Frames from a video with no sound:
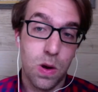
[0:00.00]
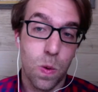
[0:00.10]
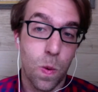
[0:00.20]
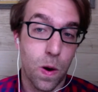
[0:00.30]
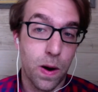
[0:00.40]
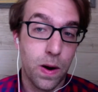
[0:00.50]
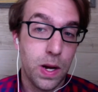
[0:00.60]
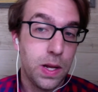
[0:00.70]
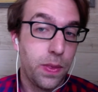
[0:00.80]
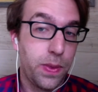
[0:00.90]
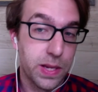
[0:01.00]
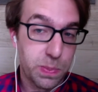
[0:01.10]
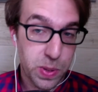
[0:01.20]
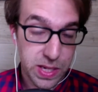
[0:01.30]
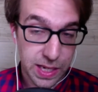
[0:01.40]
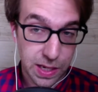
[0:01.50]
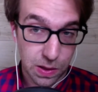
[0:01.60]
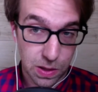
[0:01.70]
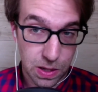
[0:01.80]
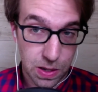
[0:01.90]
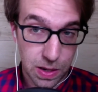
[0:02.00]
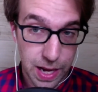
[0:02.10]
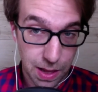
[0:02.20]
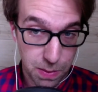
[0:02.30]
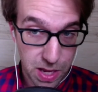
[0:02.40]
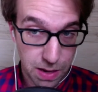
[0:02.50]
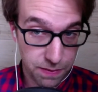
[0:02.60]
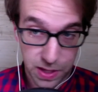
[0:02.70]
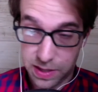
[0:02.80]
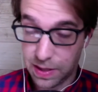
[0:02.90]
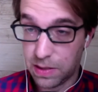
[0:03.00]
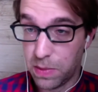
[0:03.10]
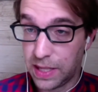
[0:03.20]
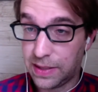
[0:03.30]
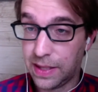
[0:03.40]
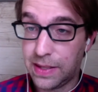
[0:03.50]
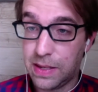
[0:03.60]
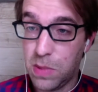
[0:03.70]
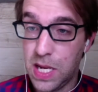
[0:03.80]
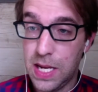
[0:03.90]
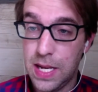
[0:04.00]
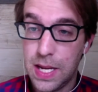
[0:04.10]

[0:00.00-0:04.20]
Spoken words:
or "this particular element of this doesn't make sense to me,"